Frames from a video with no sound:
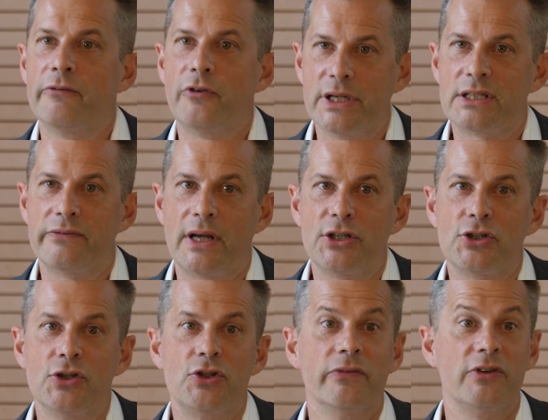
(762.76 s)
for
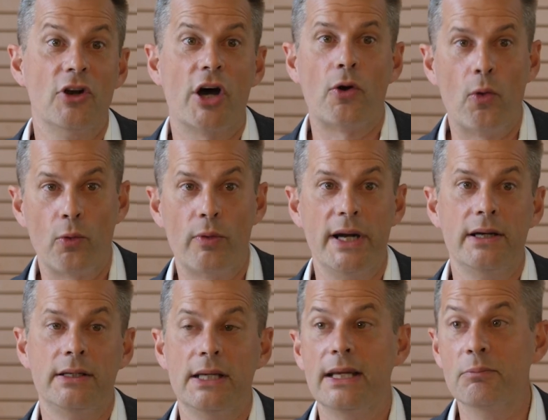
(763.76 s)
interventions you've not
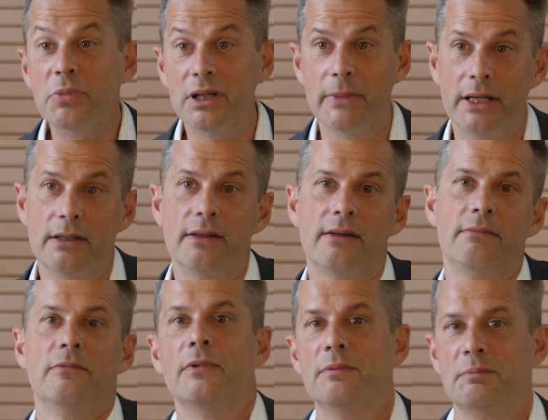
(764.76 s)
already implemented.
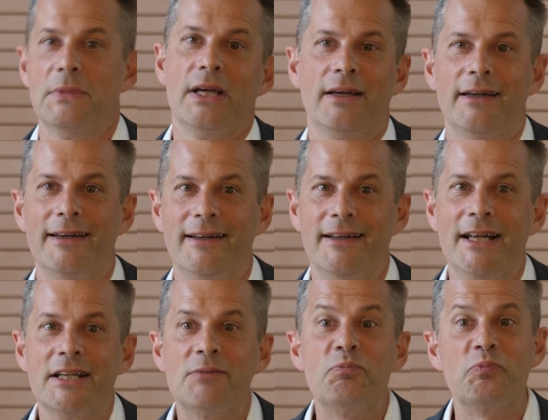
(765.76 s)

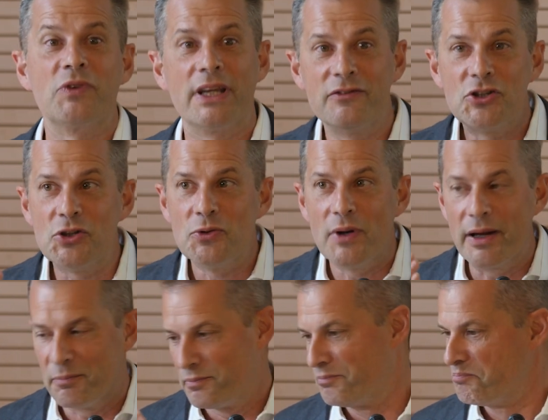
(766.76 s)
It gives you
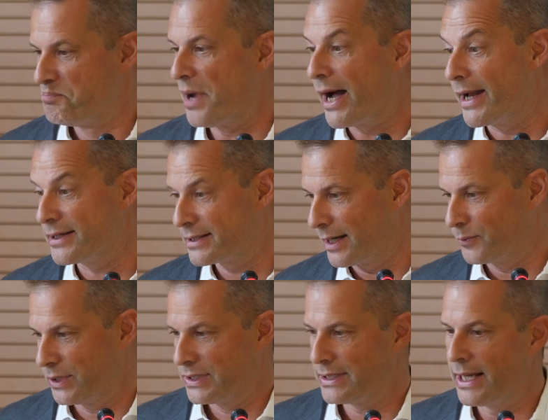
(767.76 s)
a bias, I
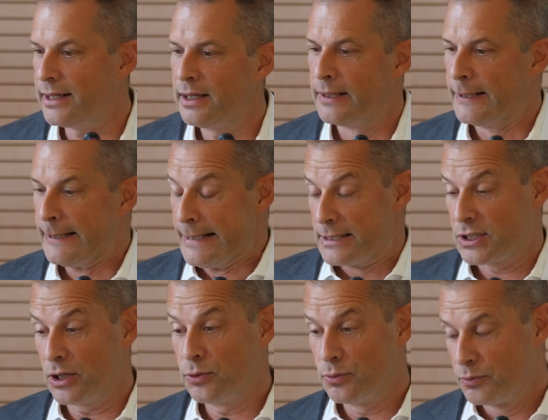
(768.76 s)
would say.
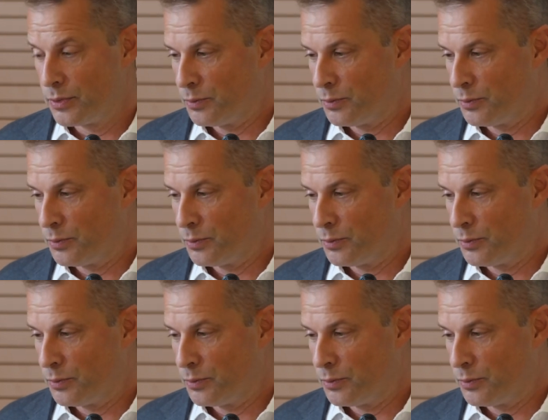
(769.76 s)
So